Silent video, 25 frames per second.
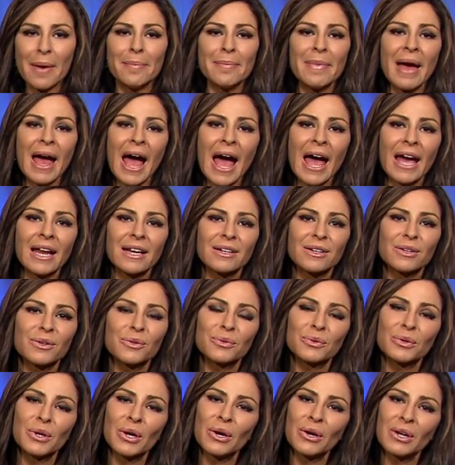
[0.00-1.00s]
Matt
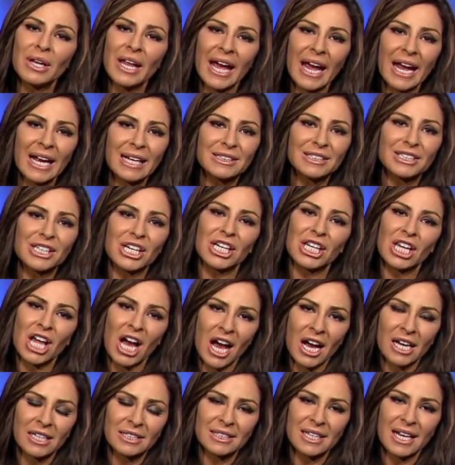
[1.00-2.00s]
Rolaids
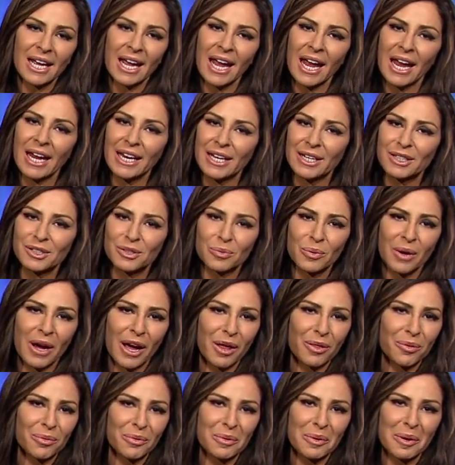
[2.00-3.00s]
Gallant ate his
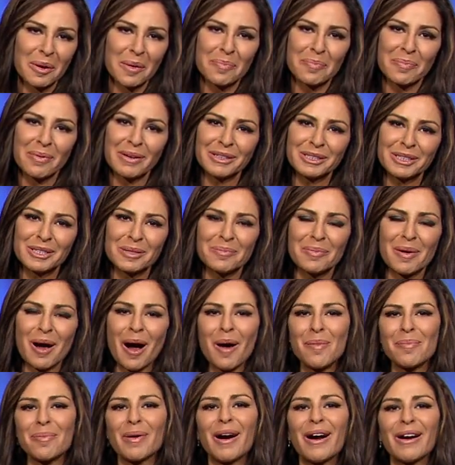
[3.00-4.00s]
way through a bunch of
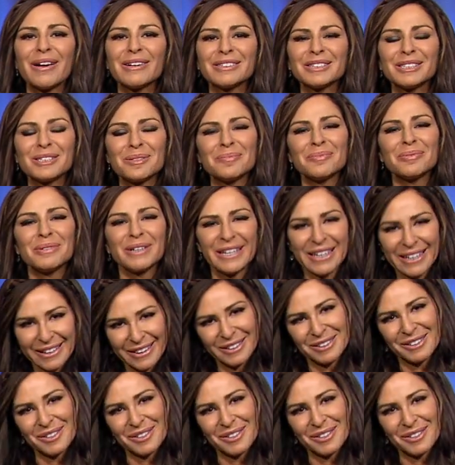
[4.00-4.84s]
ballparks to bring you the